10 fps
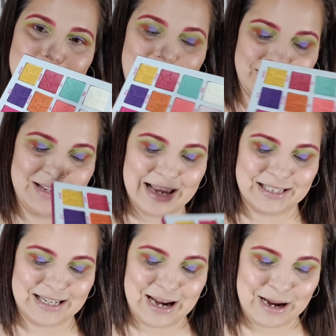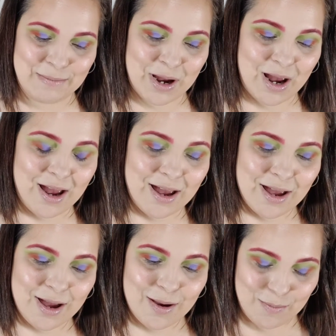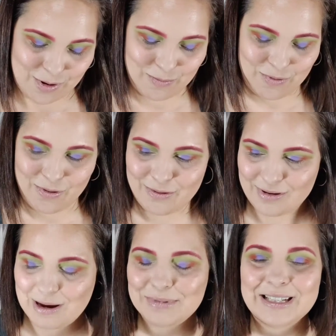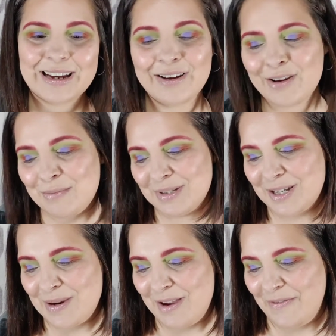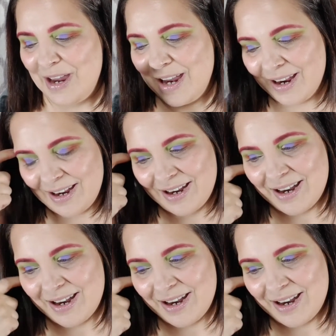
Back to that same purple. I'm so iffy.